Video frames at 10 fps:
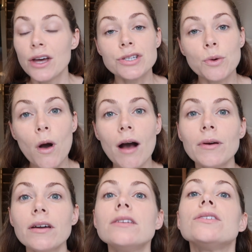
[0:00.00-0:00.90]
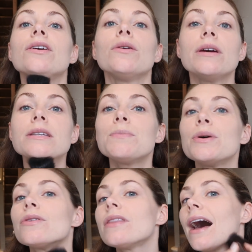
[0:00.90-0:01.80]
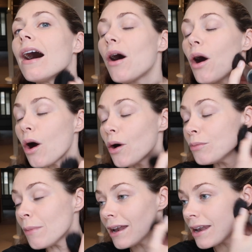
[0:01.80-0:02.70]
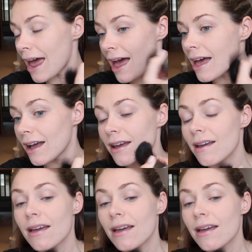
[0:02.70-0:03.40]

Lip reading: So what I'm gonna do is put that on my neck,